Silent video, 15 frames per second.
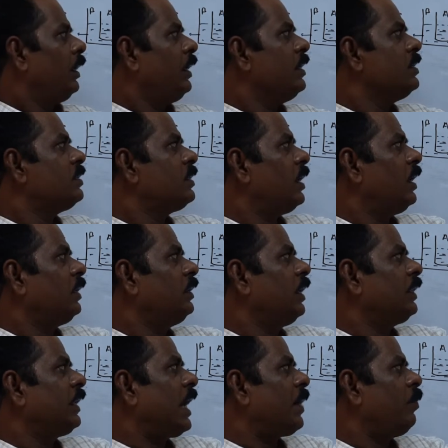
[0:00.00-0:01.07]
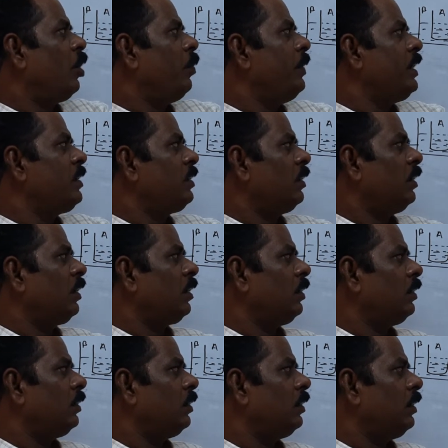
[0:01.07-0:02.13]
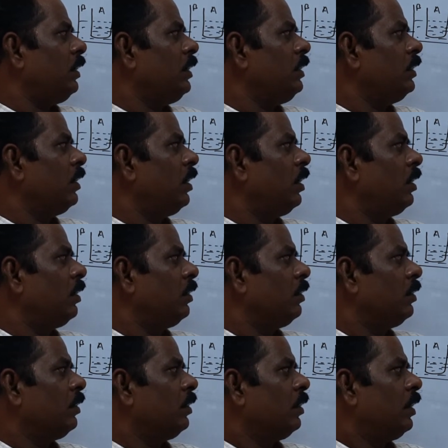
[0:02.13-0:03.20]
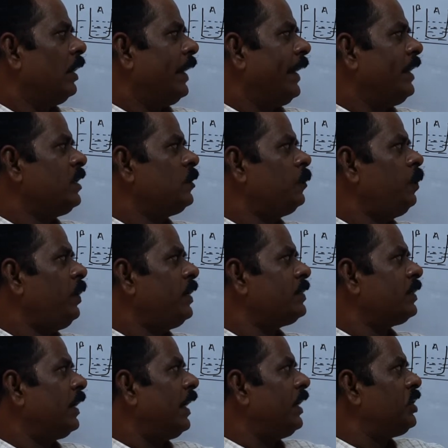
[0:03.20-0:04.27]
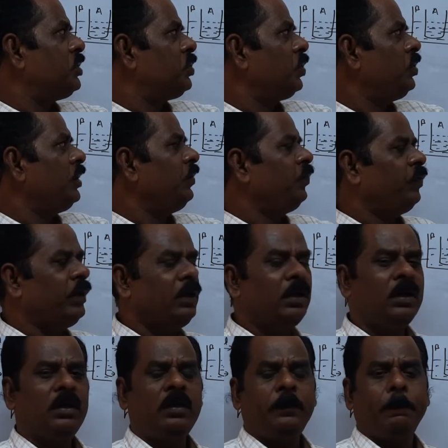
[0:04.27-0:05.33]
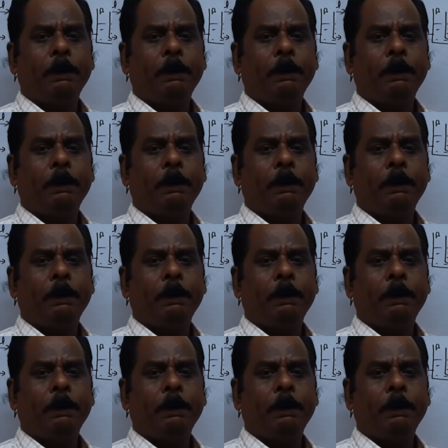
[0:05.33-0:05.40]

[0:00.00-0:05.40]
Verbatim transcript: Insert the thermometer in the ice piece as shown in figure